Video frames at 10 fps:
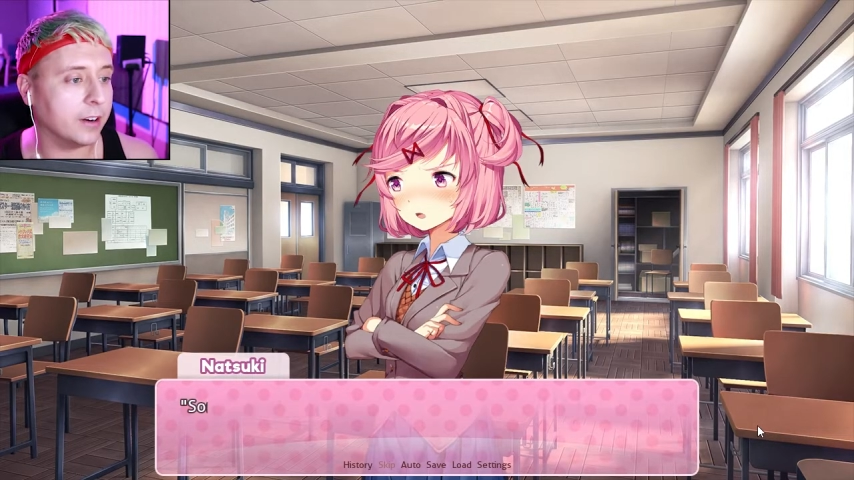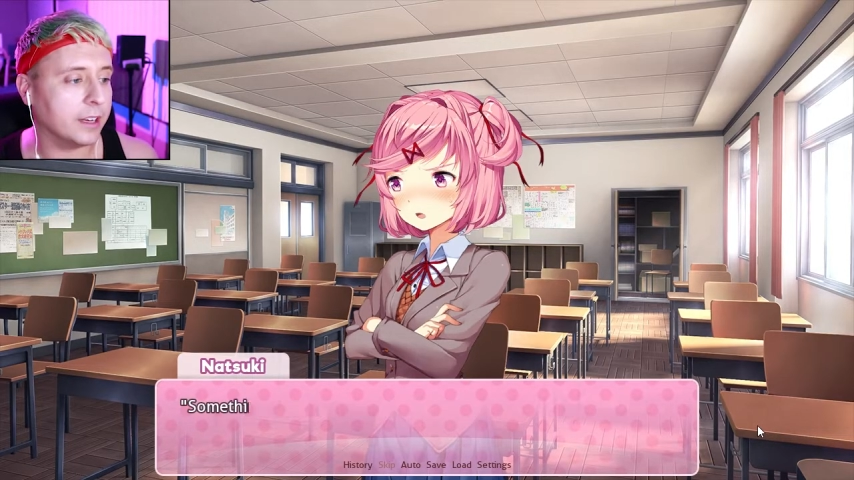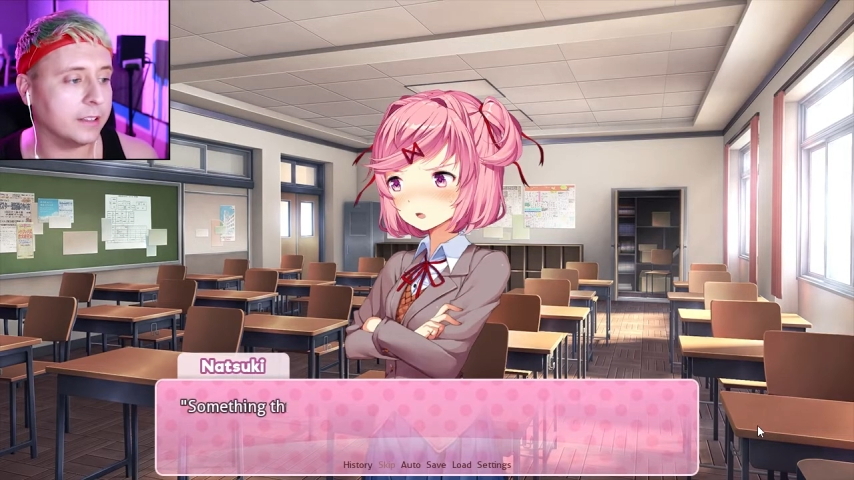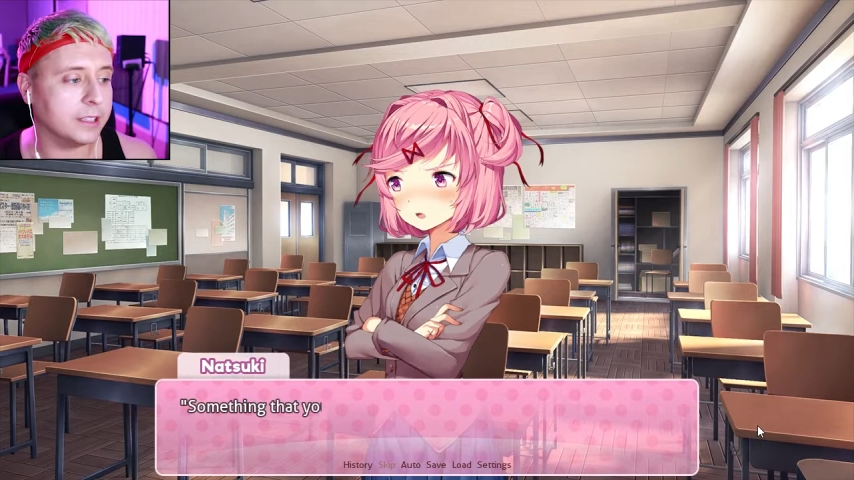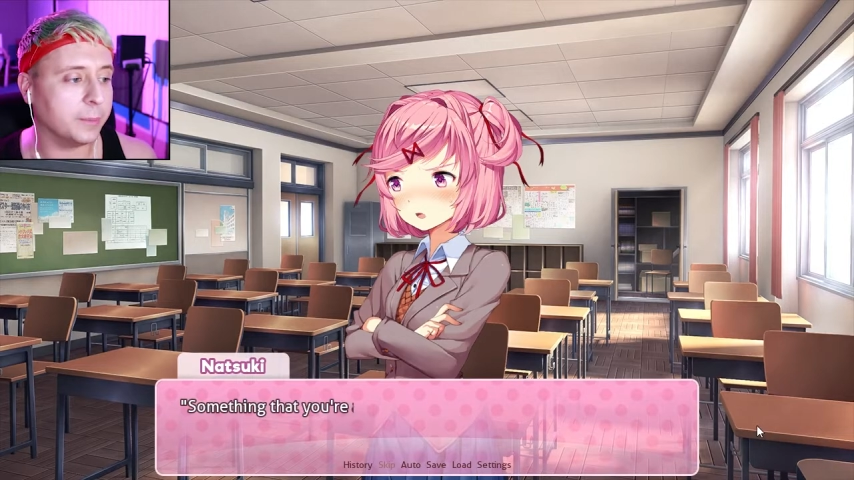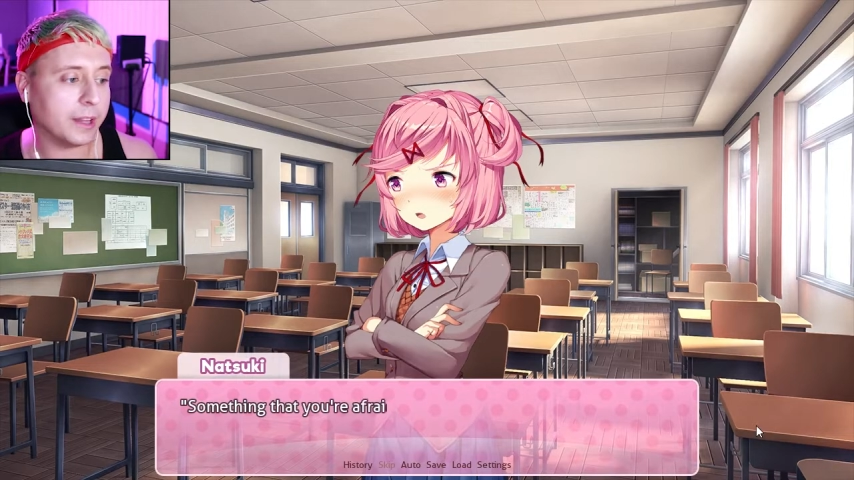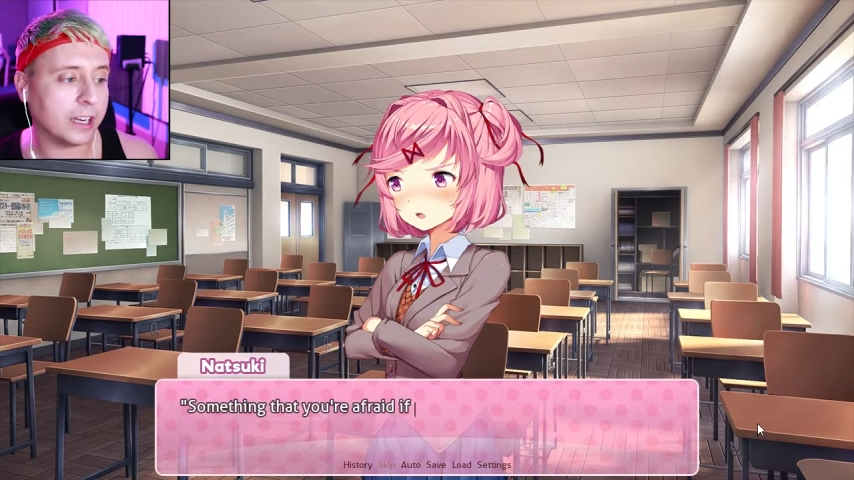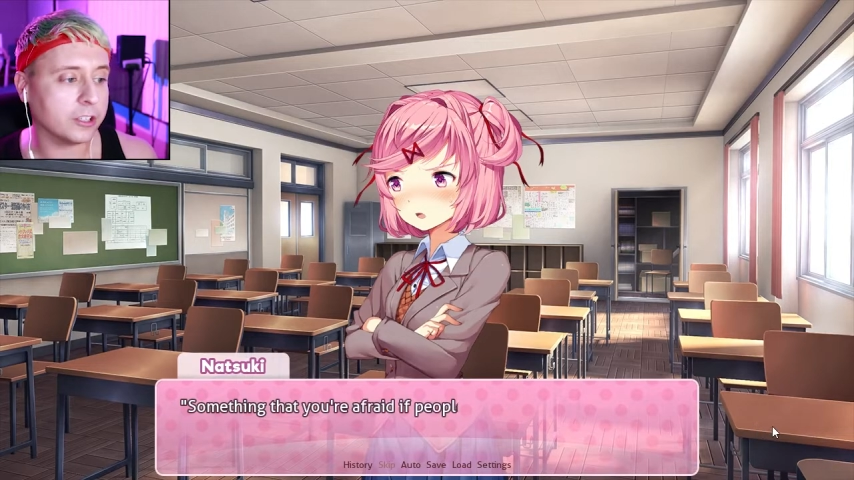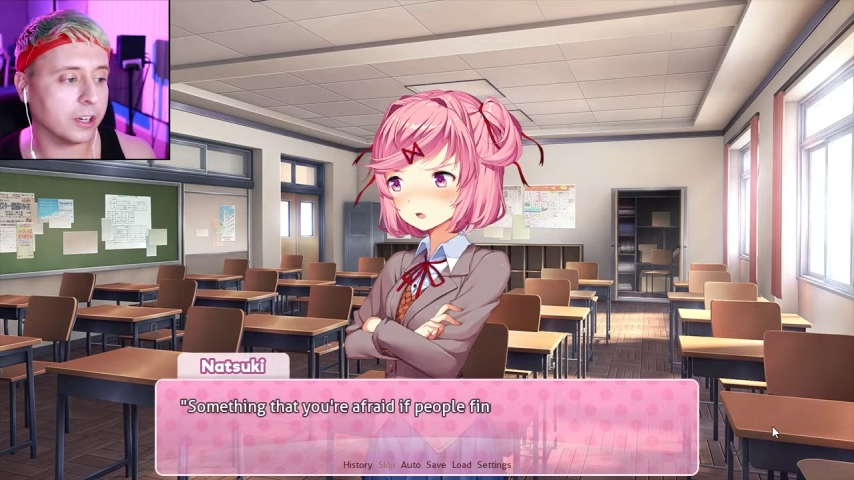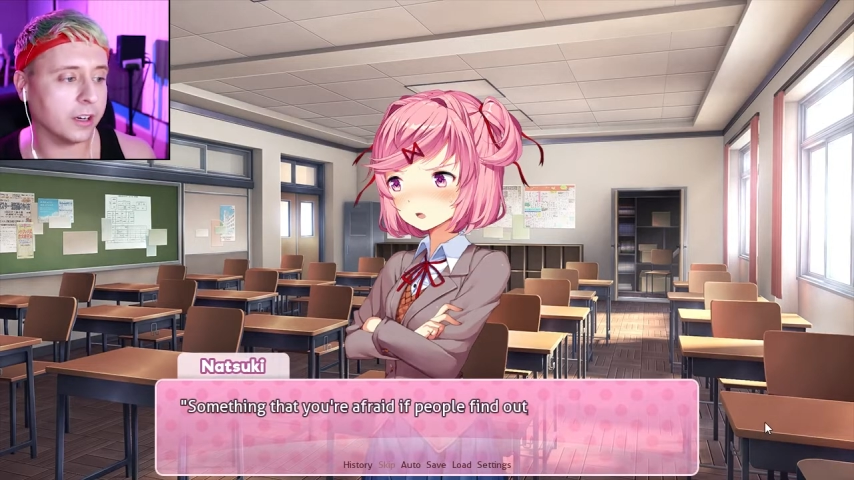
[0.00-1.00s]
or guilty
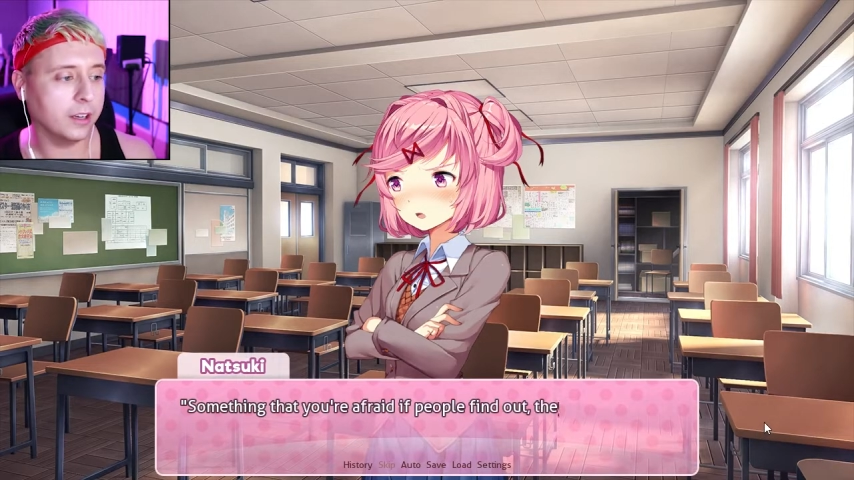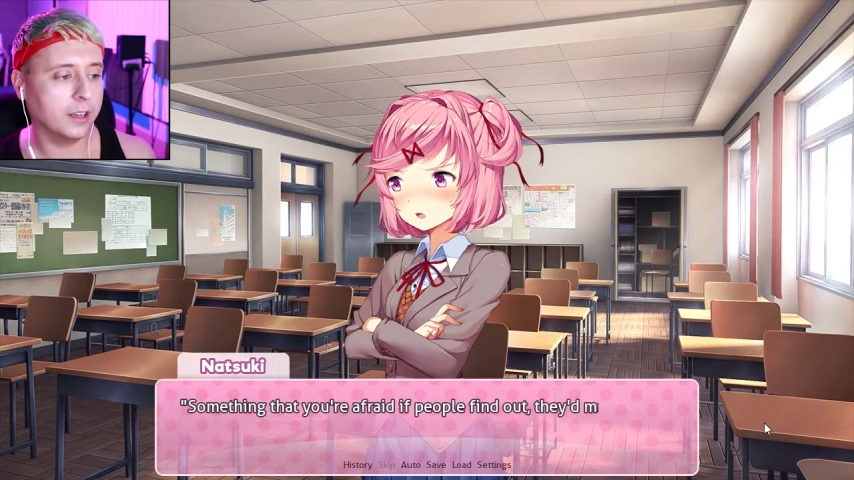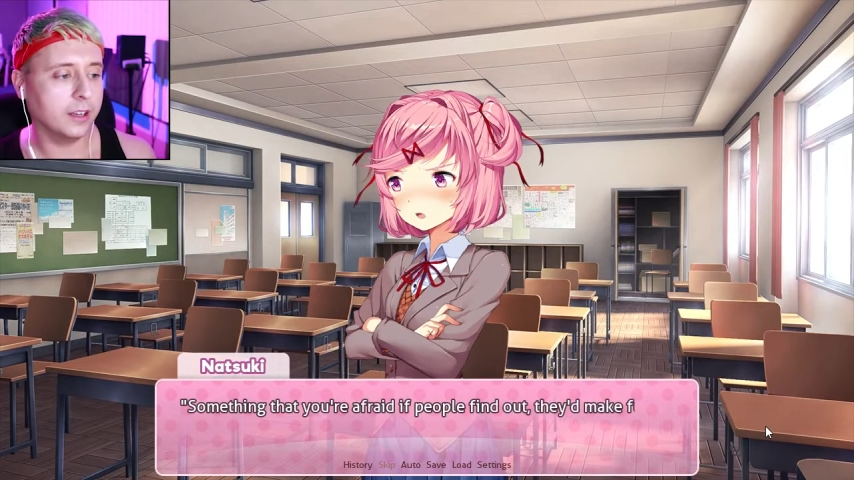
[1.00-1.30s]
pleasure.